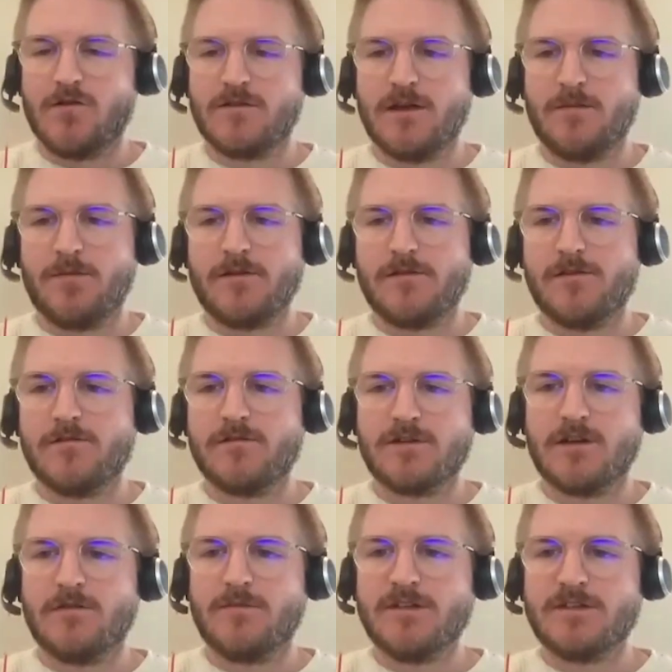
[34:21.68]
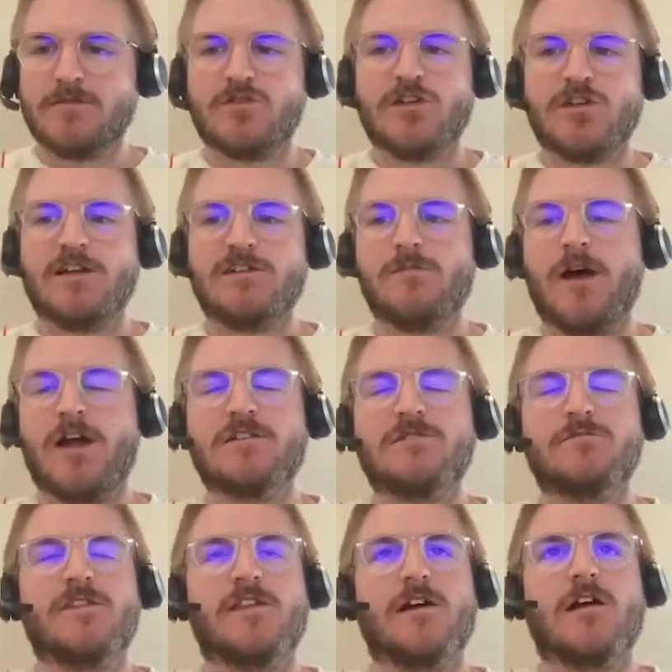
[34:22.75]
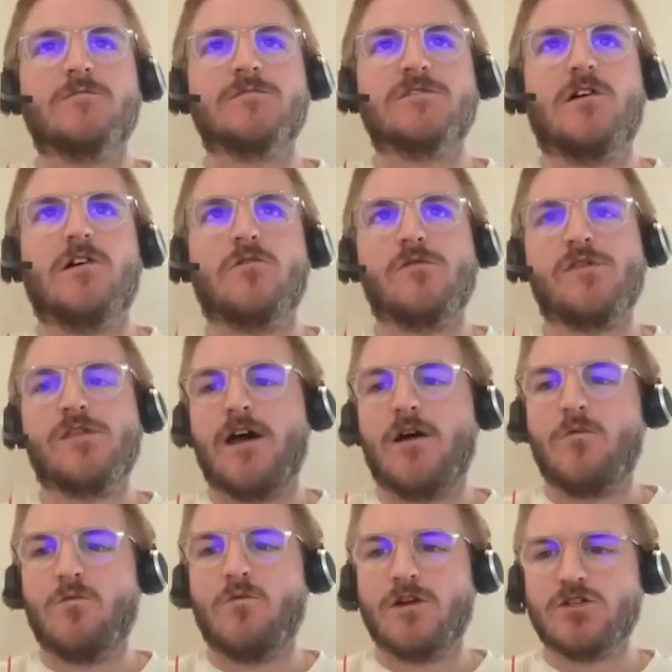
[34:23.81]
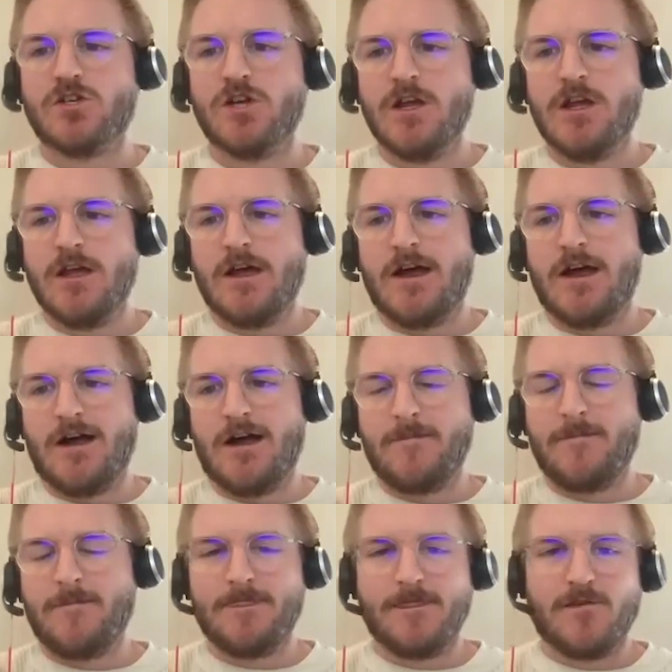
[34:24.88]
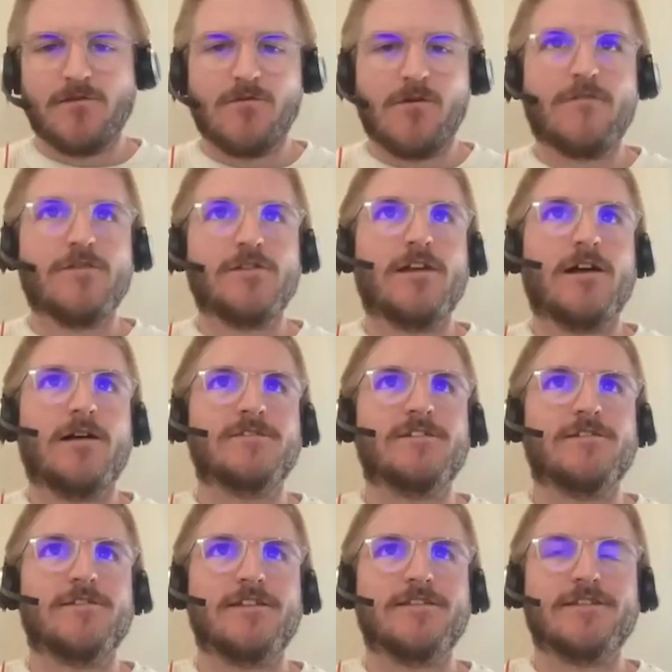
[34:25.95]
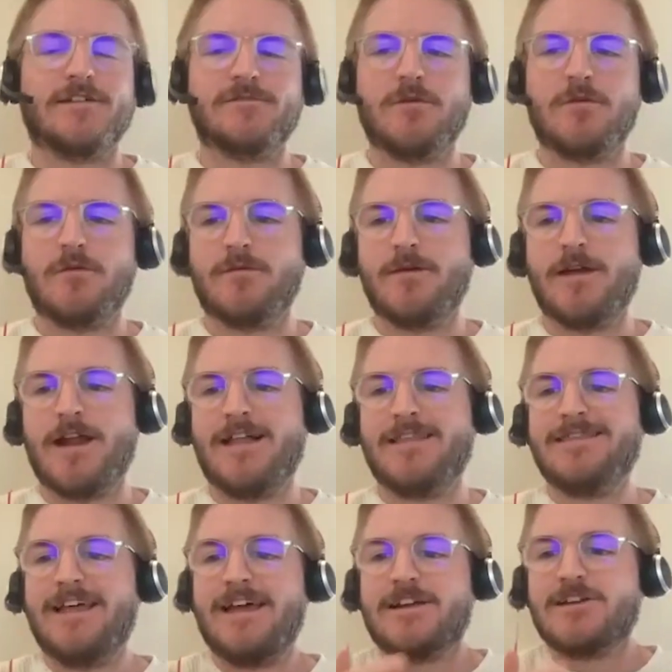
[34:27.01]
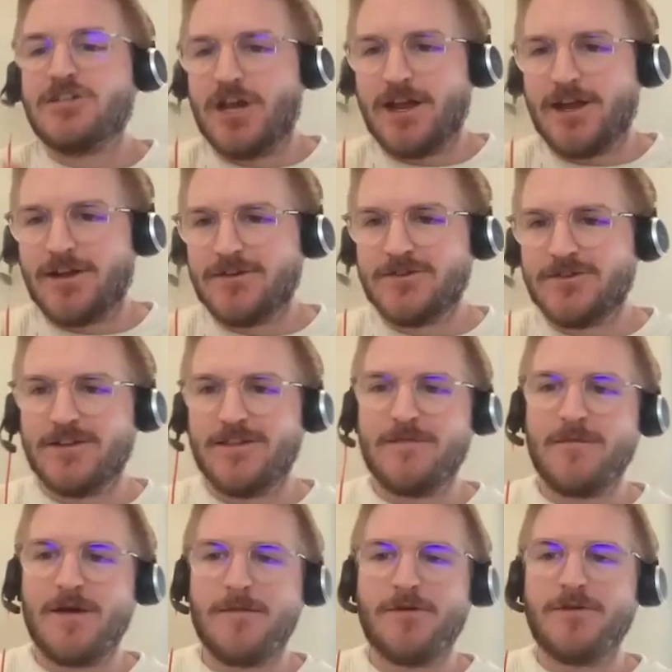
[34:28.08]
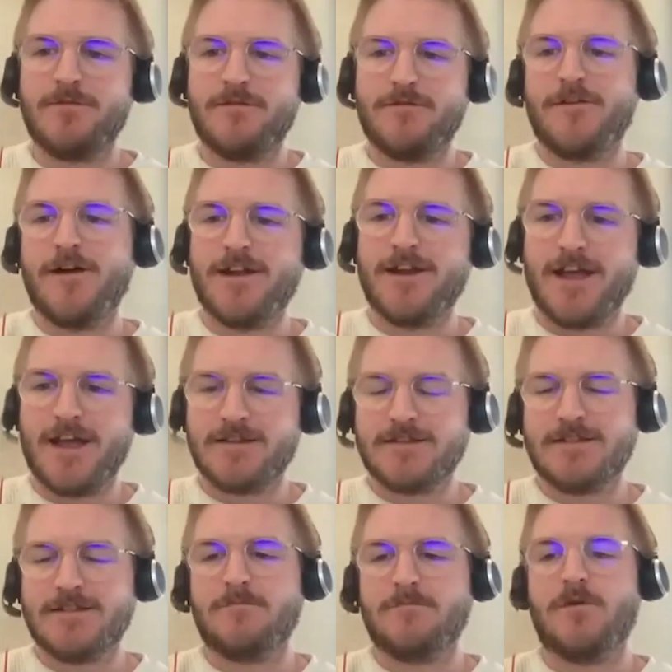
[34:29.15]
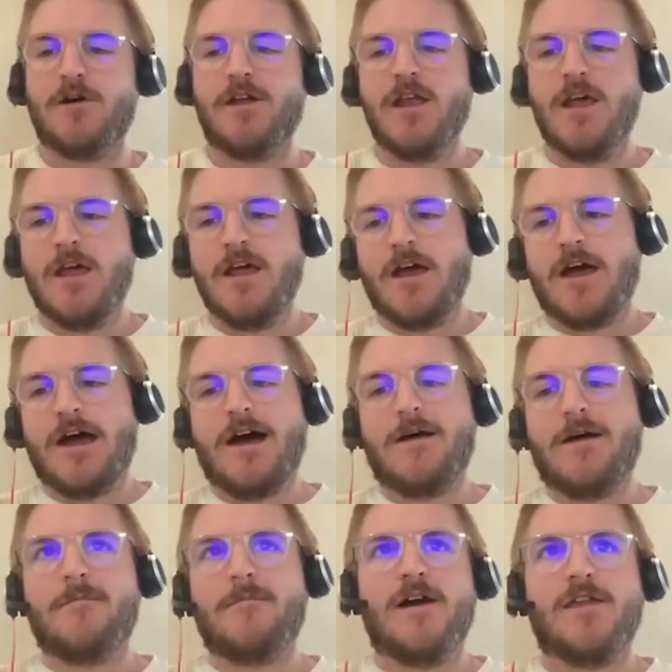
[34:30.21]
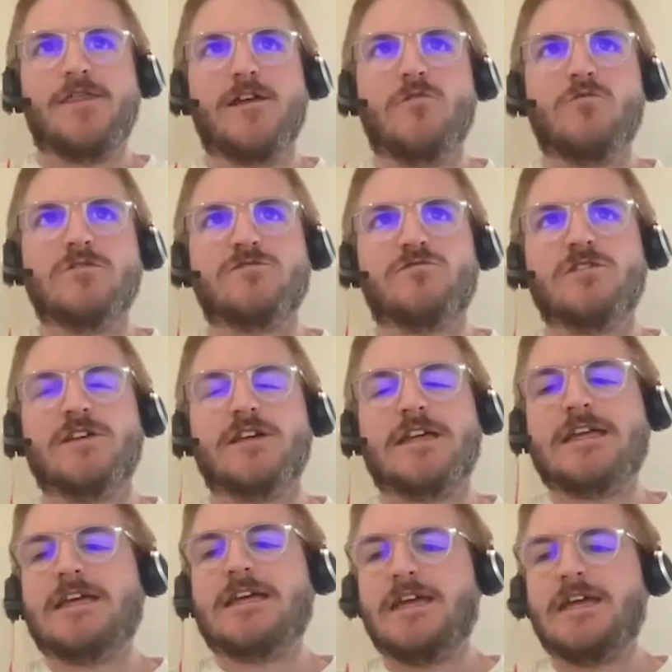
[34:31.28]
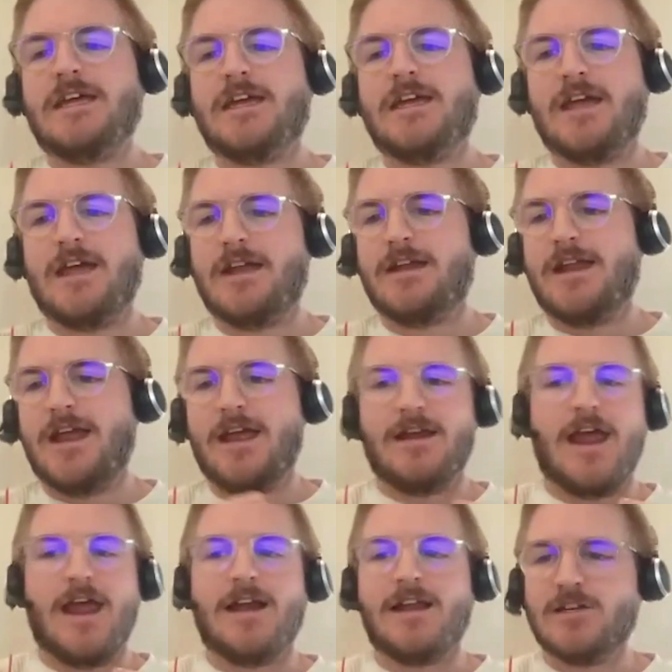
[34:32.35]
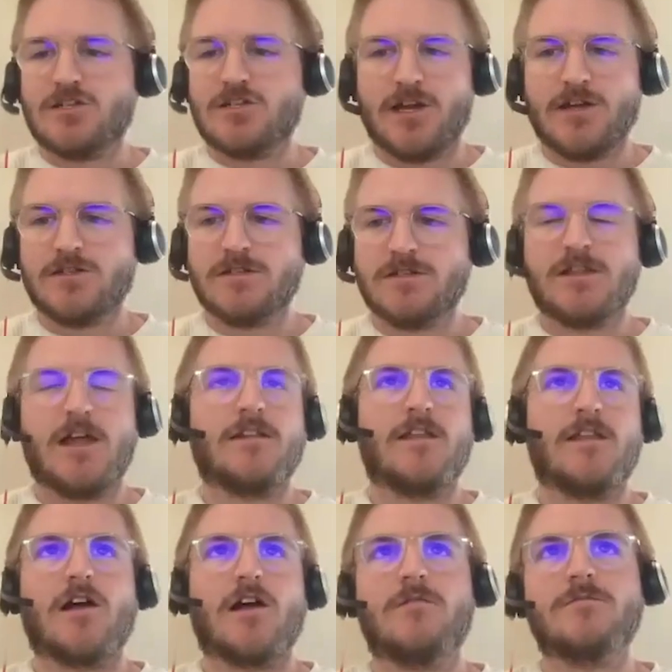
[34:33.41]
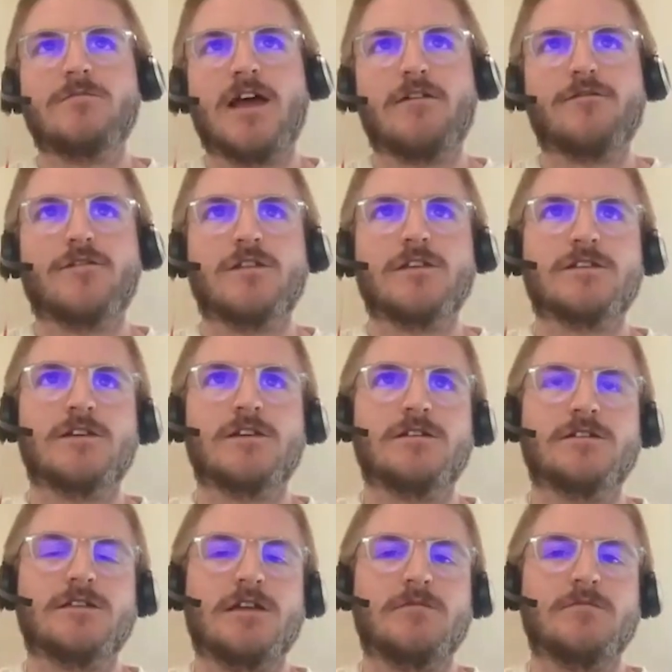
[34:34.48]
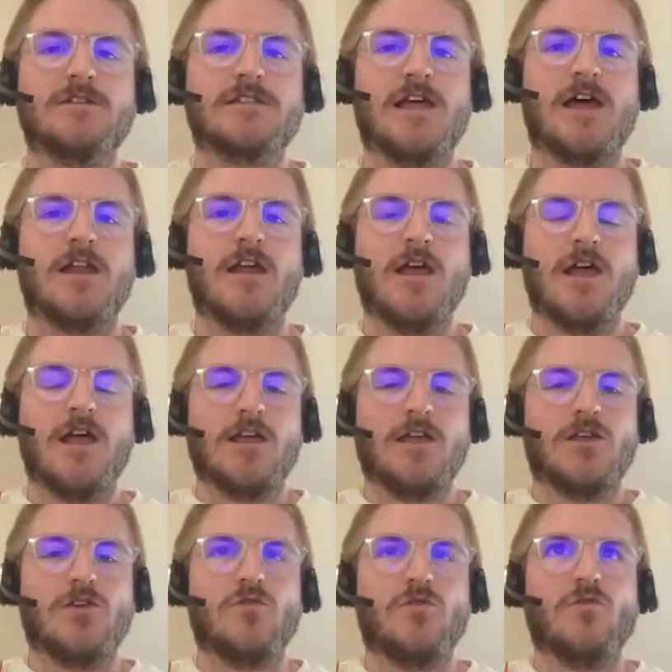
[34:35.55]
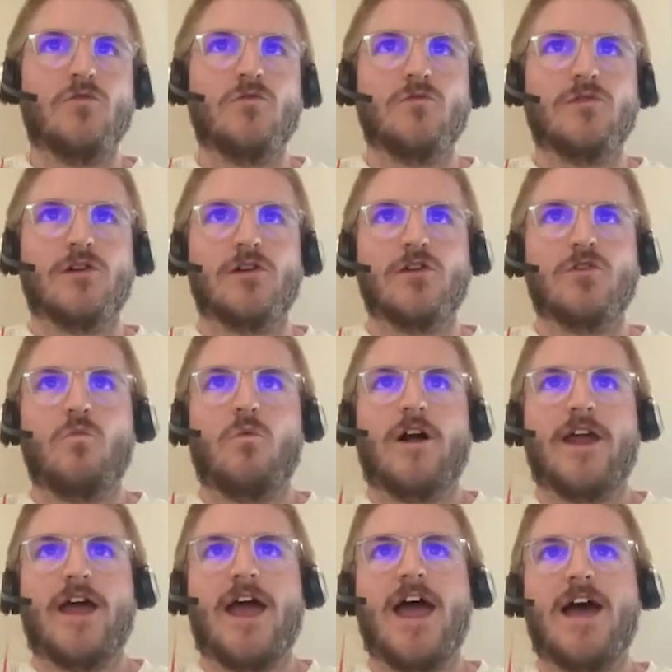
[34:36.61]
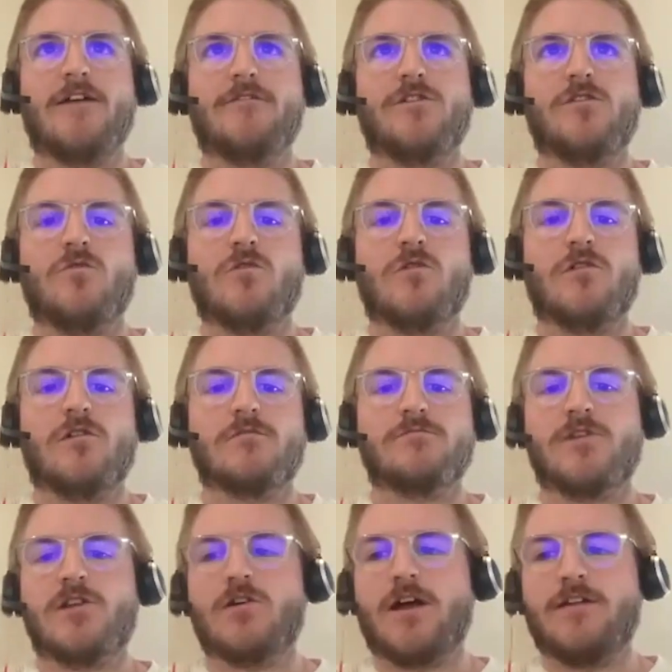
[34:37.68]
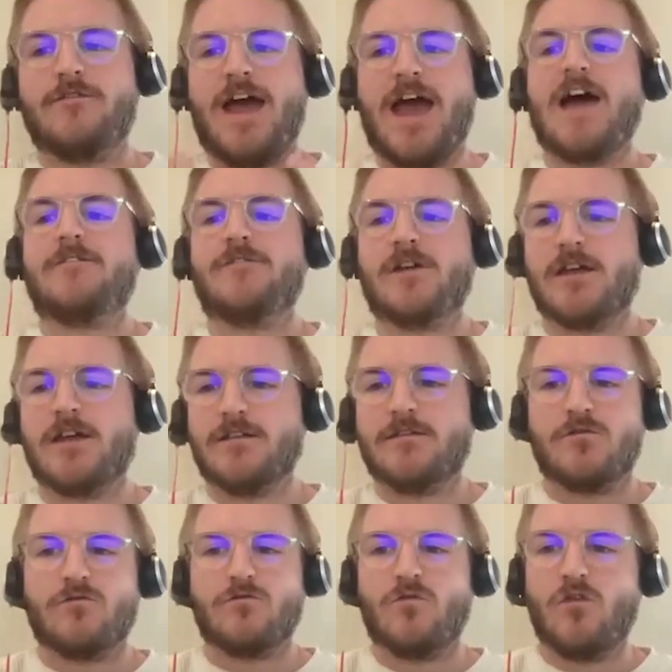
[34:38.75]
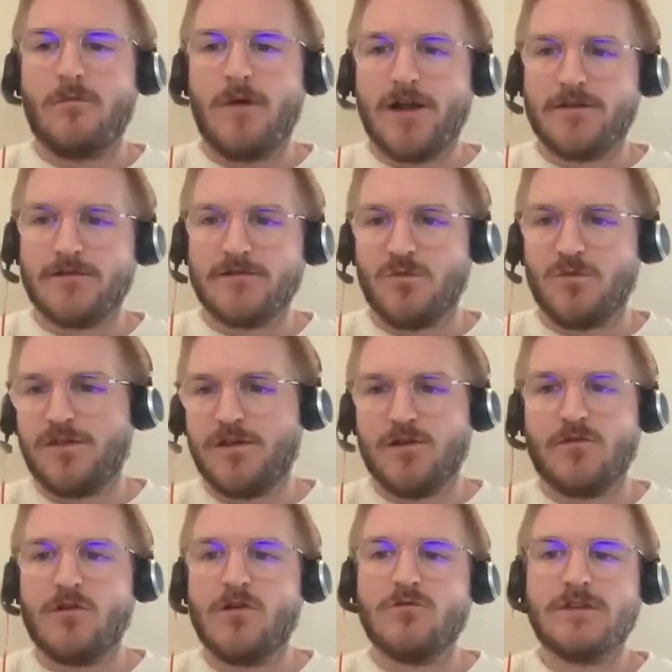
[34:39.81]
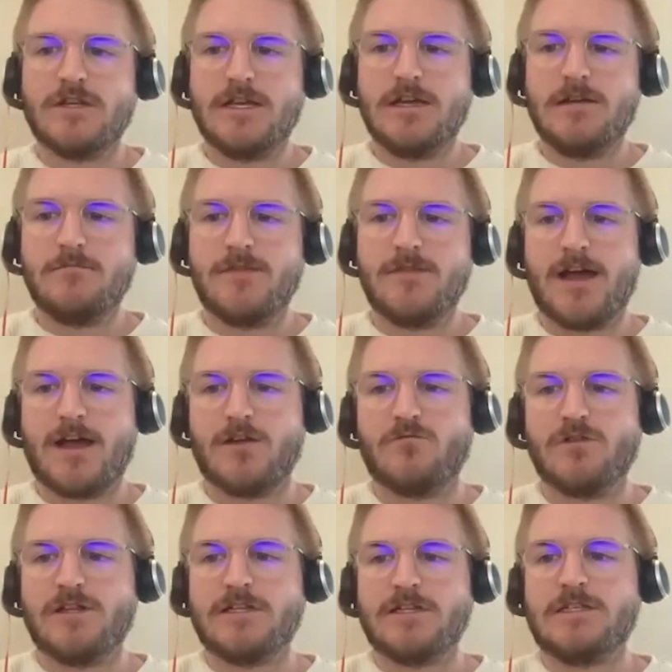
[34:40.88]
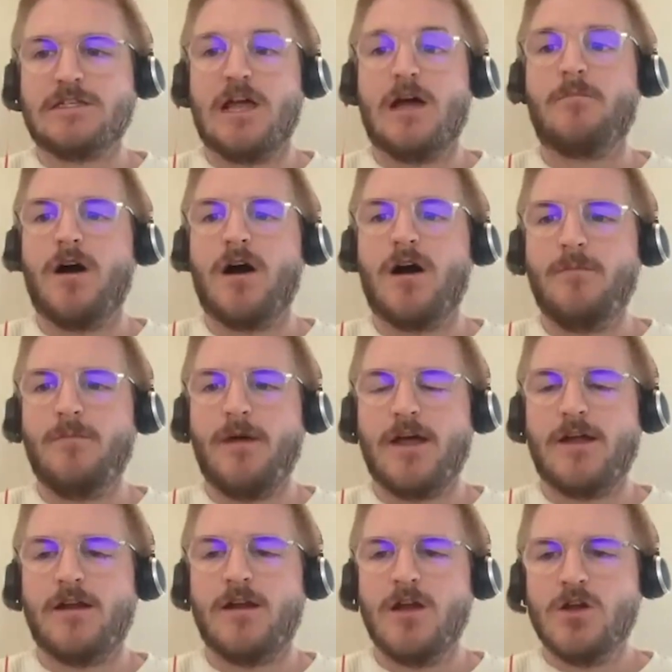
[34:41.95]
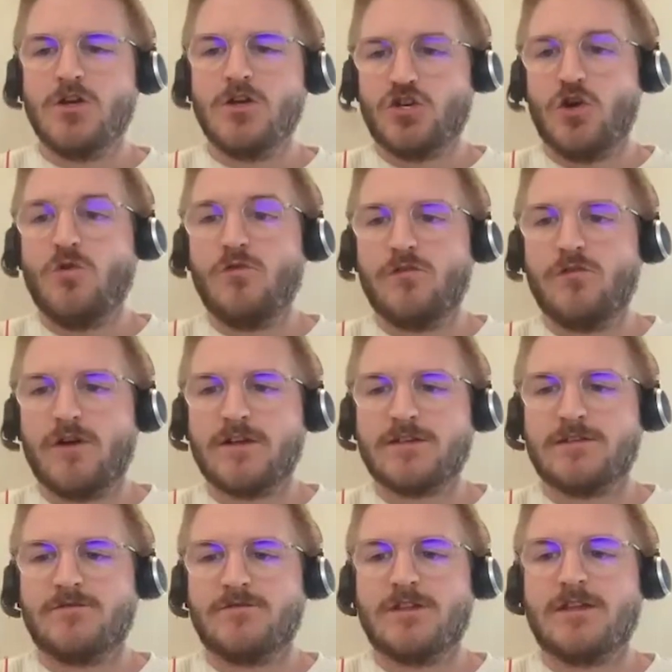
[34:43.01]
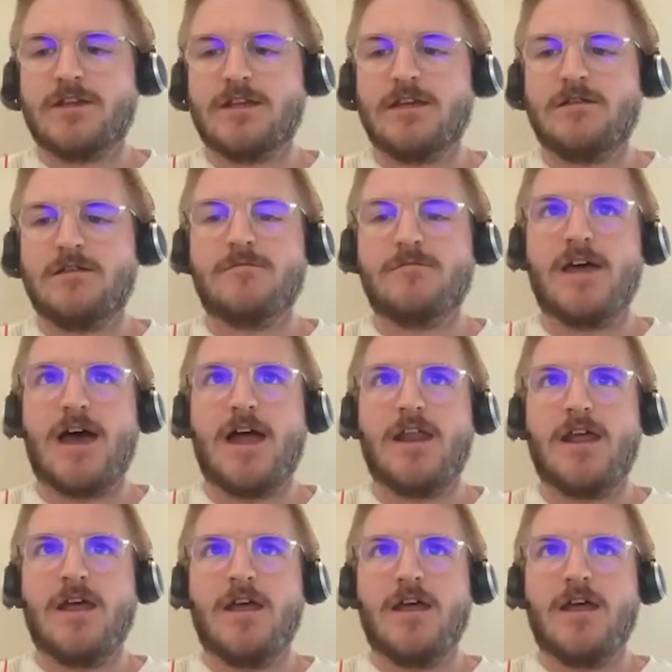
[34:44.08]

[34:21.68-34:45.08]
typically there's going to be some change management that comes along with that, which you oftentimes hear that salespeople may not like change and they may put up a fight against it. But I think what's really key in any changes that come down for the sales team is that you want to have your kind of advocates or role models within your own team that can really step up and show the rest of the team that